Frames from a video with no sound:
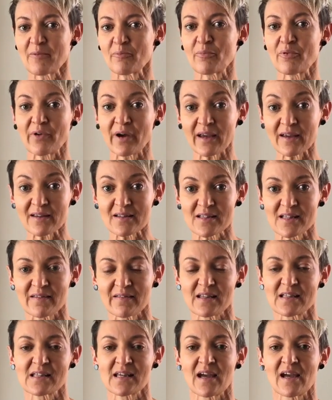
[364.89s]
bring it to
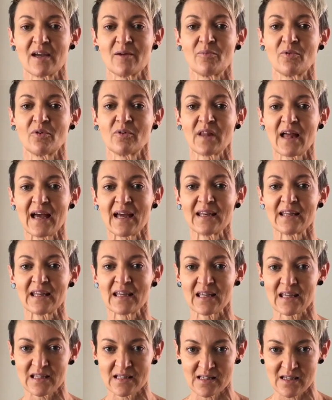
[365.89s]
the table and
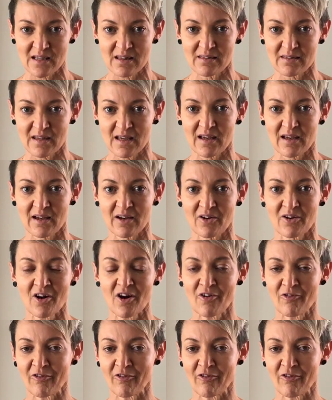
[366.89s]
eat it there,